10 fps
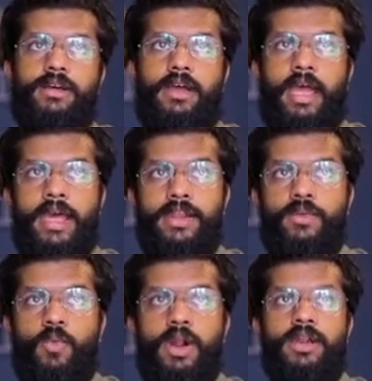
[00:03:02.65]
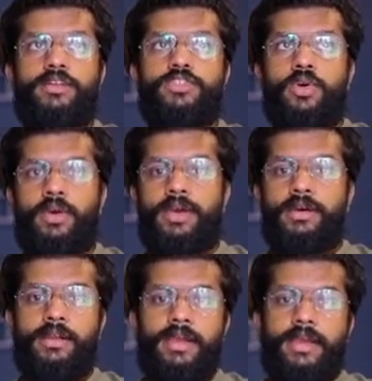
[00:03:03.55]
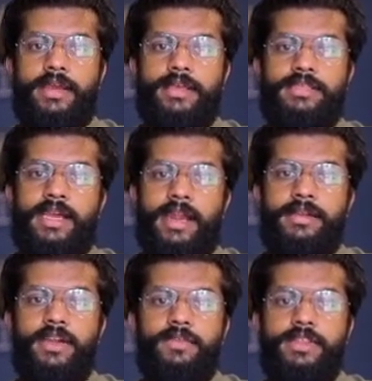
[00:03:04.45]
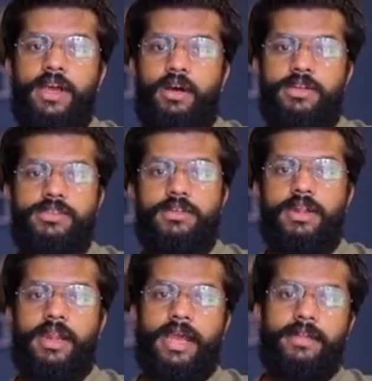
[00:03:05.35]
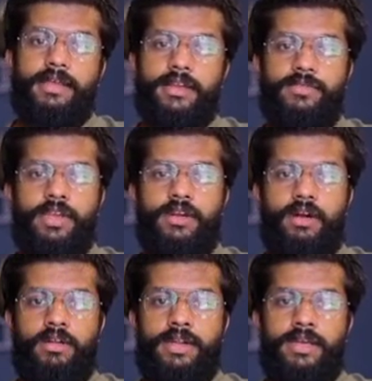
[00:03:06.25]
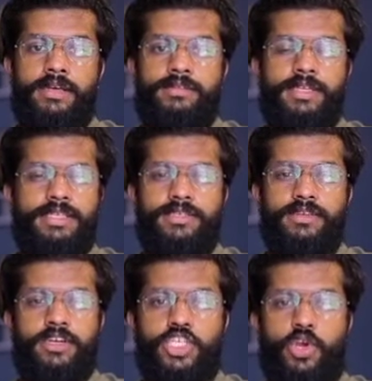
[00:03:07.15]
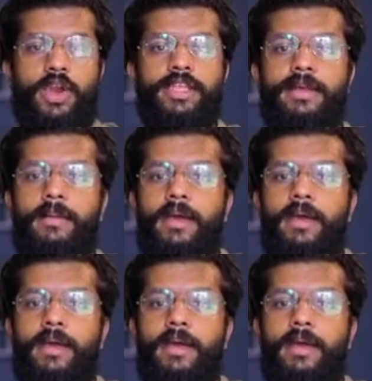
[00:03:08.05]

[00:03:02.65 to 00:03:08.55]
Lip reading: and one square is connected with a horizontal line, that we call that is showing the